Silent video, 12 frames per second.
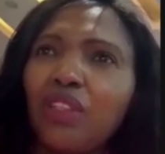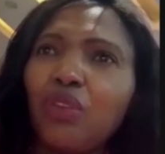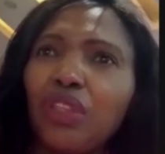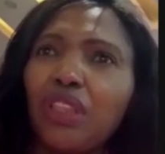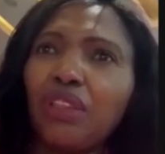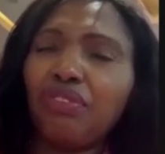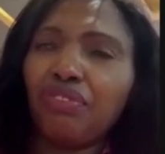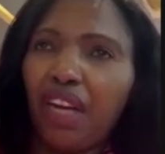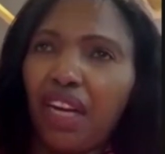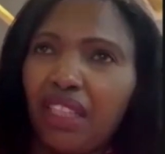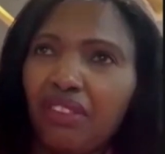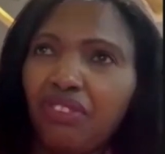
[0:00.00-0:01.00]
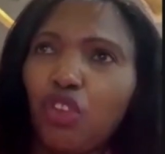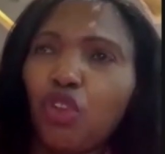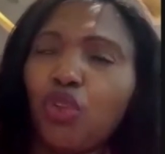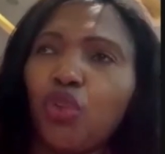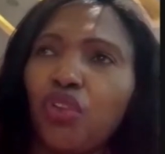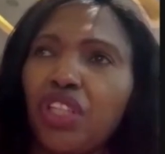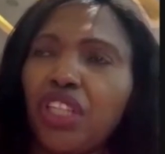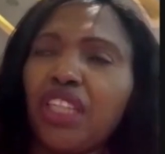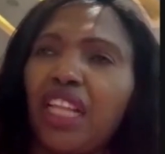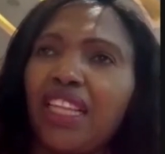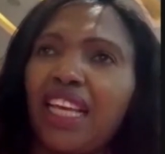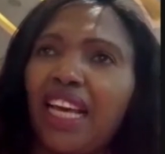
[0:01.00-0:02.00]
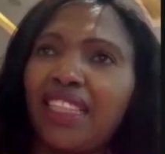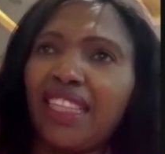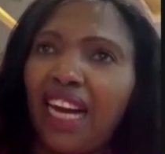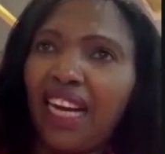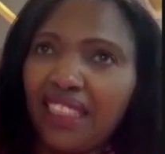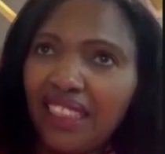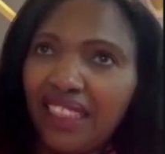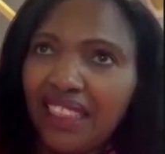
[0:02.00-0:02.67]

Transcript: 25 not to think that they are young,